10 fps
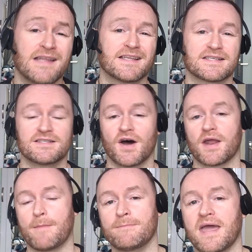This is
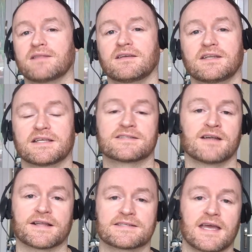not a method, it's
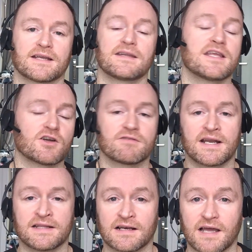not a technique or
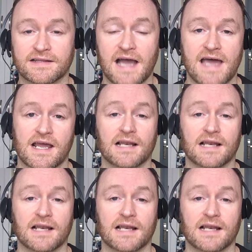anything like that.